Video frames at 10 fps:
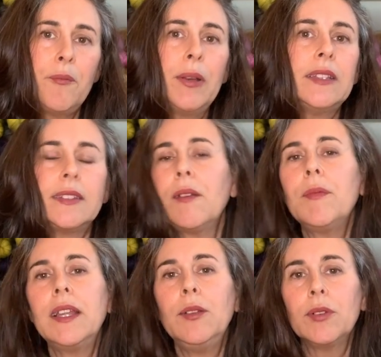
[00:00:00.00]
but
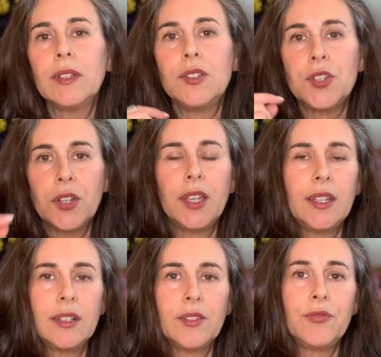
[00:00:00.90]
somebody really took
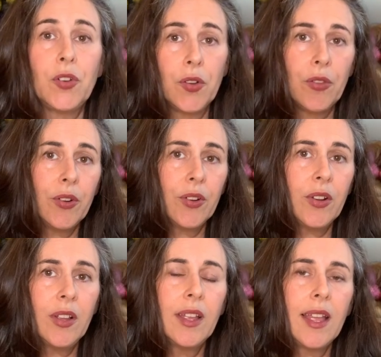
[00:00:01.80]
it further
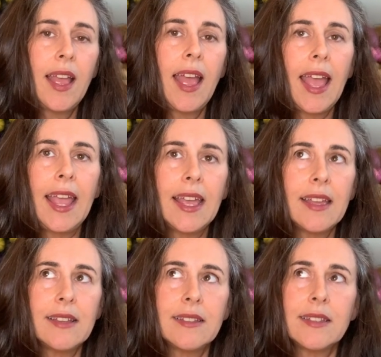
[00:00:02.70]

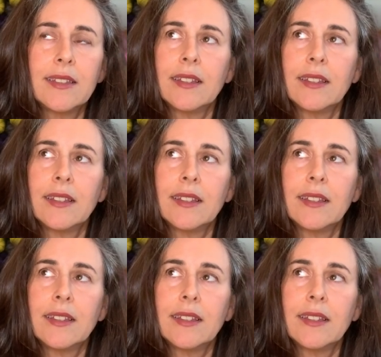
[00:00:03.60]
and